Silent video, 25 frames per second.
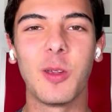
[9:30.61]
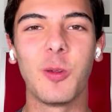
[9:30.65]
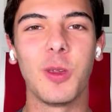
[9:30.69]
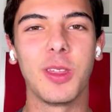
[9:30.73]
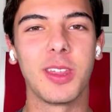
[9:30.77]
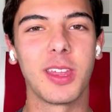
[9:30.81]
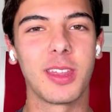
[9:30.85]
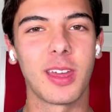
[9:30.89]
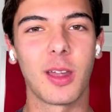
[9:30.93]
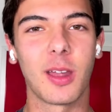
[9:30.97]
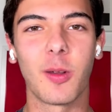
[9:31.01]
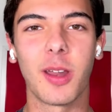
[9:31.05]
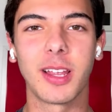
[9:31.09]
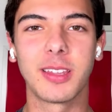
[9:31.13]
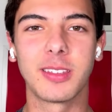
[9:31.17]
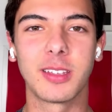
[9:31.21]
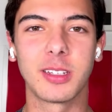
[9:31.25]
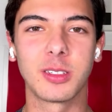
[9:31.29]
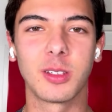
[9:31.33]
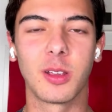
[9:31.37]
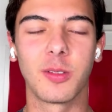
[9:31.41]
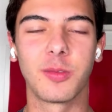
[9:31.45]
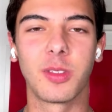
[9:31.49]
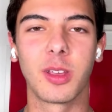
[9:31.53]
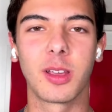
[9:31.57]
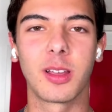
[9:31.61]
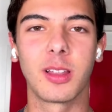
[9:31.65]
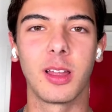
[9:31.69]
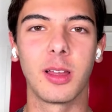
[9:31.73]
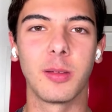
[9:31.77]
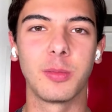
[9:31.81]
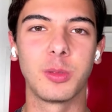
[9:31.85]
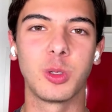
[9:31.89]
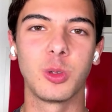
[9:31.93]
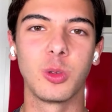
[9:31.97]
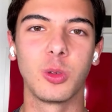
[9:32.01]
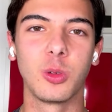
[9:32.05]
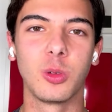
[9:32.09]
with the directors of the
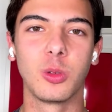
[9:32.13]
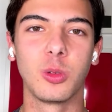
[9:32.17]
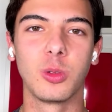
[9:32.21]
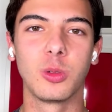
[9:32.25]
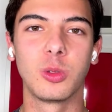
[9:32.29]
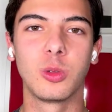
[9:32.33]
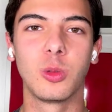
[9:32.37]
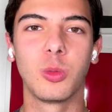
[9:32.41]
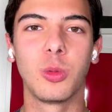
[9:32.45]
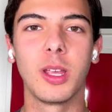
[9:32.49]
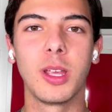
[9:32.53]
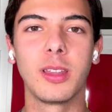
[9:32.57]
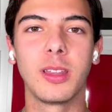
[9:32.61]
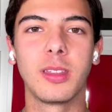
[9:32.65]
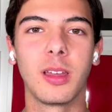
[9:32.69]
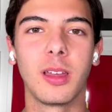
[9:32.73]
club to bring